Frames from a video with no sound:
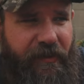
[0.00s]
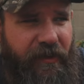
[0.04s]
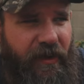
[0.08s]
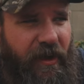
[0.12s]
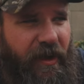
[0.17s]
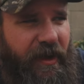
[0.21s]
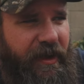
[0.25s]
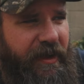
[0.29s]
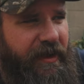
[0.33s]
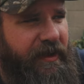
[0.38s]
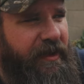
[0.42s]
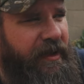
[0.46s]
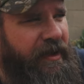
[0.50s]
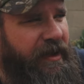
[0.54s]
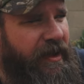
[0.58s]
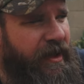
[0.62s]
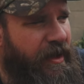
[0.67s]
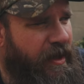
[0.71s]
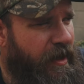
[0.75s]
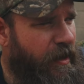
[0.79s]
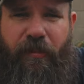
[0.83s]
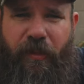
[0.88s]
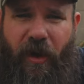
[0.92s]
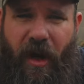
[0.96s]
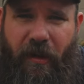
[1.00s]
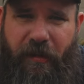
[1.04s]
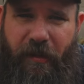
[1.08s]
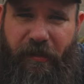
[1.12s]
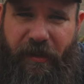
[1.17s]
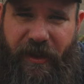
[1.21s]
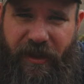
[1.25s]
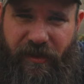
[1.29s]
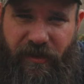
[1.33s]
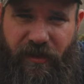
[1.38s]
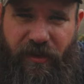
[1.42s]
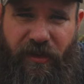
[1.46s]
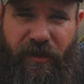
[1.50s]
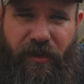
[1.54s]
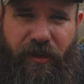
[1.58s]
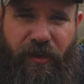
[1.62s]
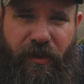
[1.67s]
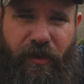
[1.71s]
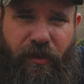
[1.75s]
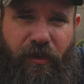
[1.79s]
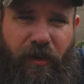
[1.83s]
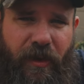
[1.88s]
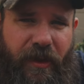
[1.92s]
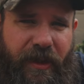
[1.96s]
started. Probably
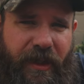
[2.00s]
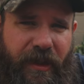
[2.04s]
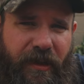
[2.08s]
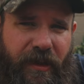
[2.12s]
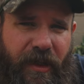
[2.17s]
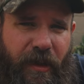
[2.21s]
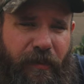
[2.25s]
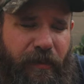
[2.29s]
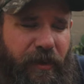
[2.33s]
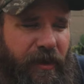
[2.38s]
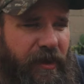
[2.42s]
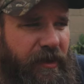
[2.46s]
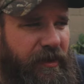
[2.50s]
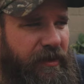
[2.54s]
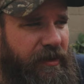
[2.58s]
two will end up